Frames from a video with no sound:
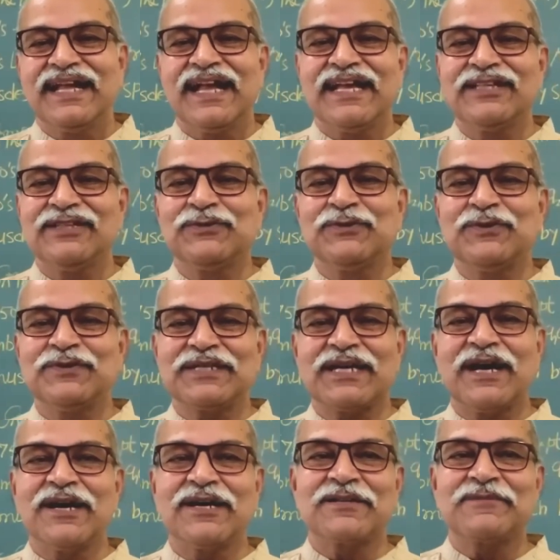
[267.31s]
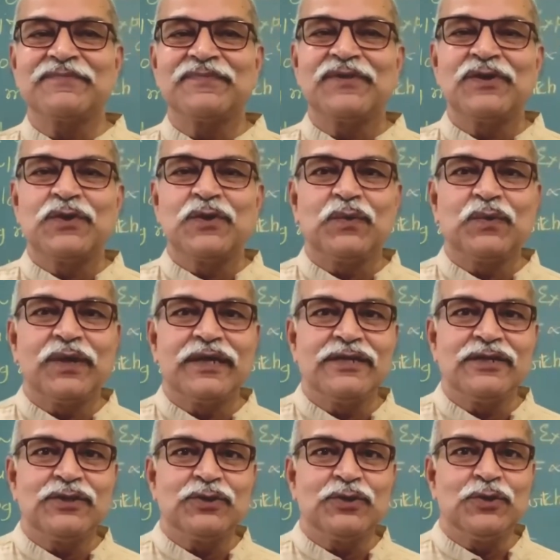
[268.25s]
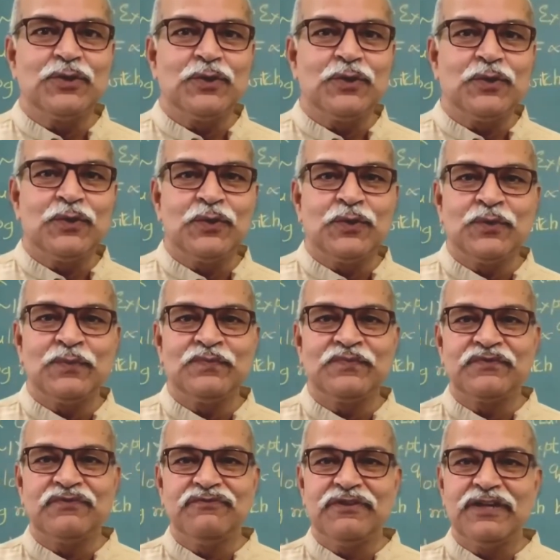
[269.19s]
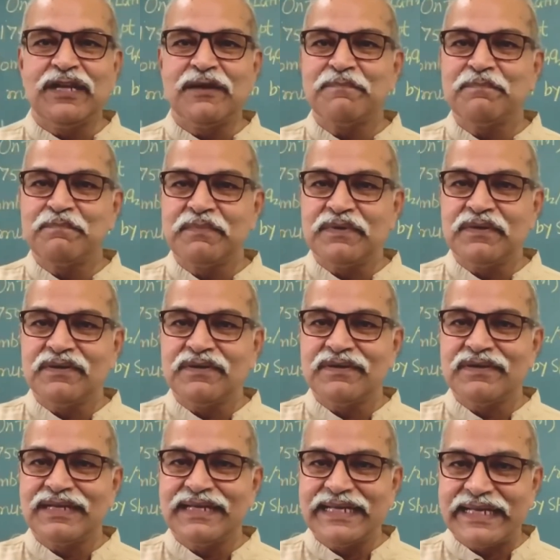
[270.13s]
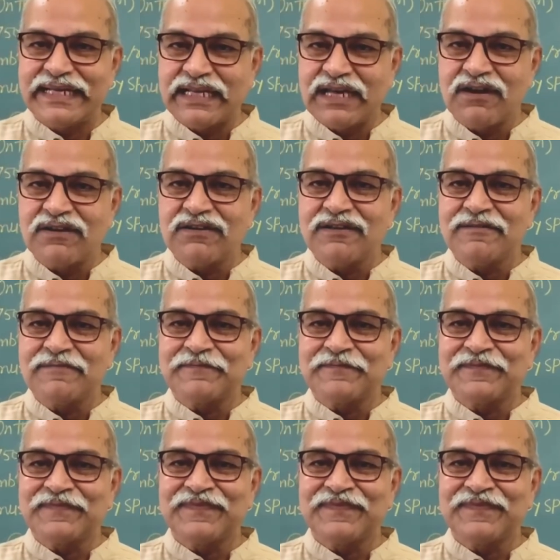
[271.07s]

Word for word: And those are one to Philipp Lenard,